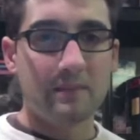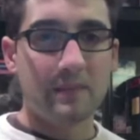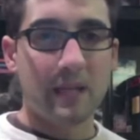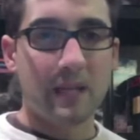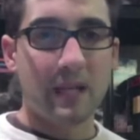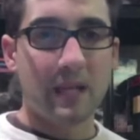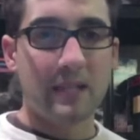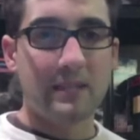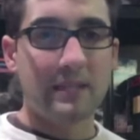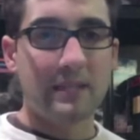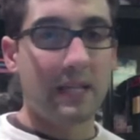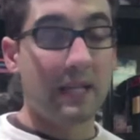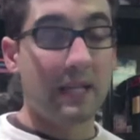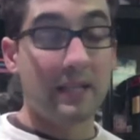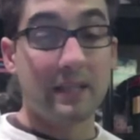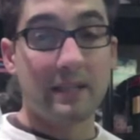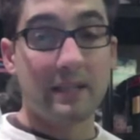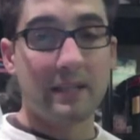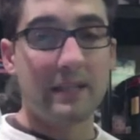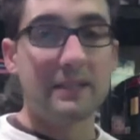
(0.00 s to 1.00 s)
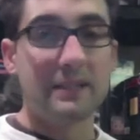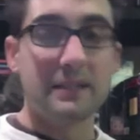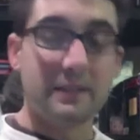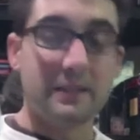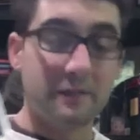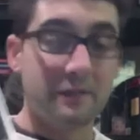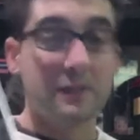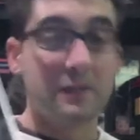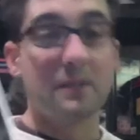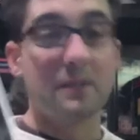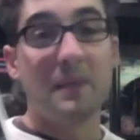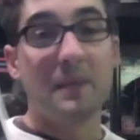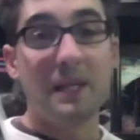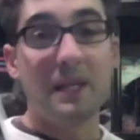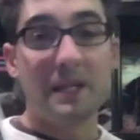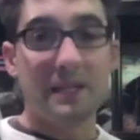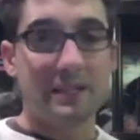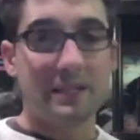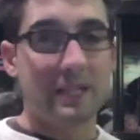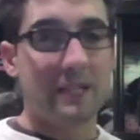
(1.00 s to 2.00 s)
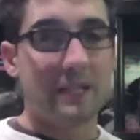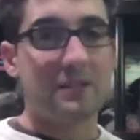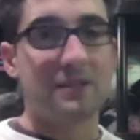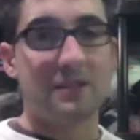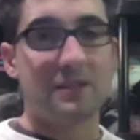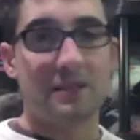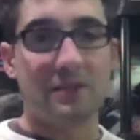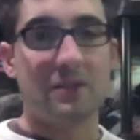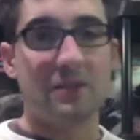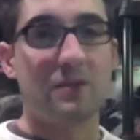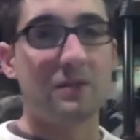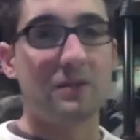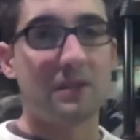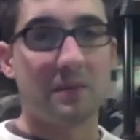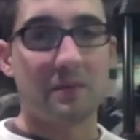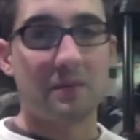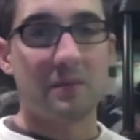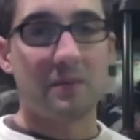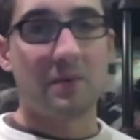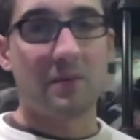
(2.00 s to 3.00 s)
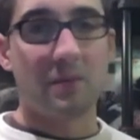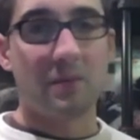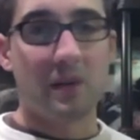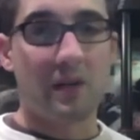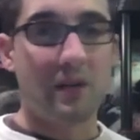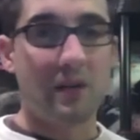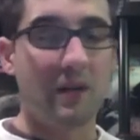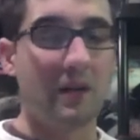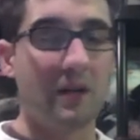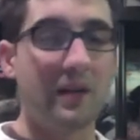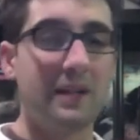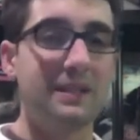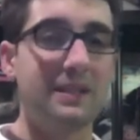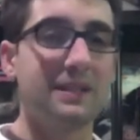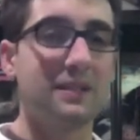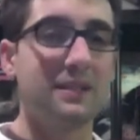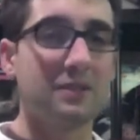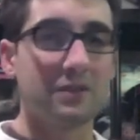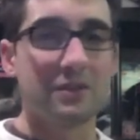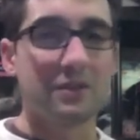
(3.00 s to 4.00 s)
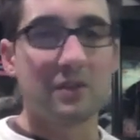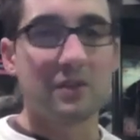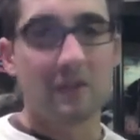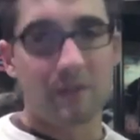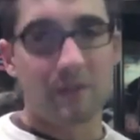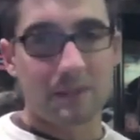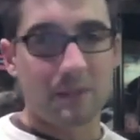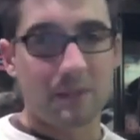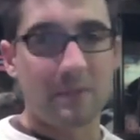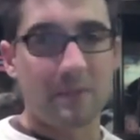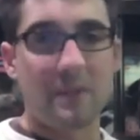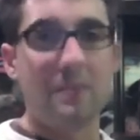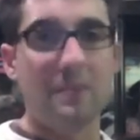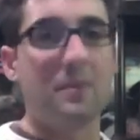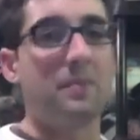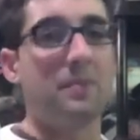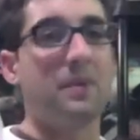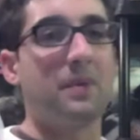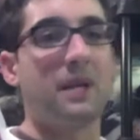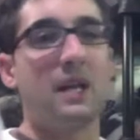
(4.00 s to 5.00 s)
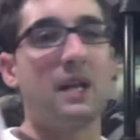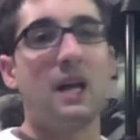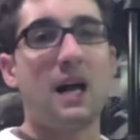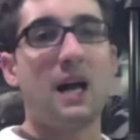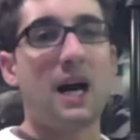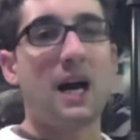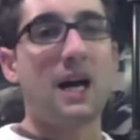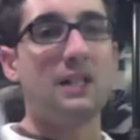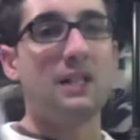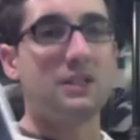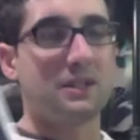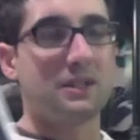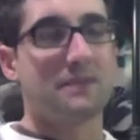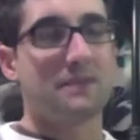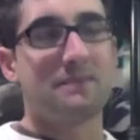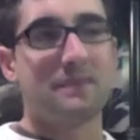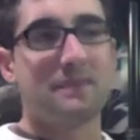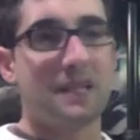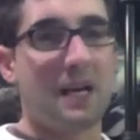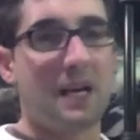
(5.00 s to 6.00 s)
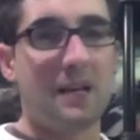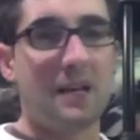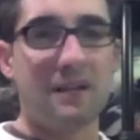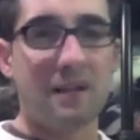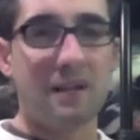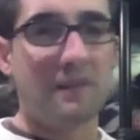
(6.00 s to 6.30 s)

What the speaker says: To me, this actually still holds up really well. It's a little slow for some people, but I love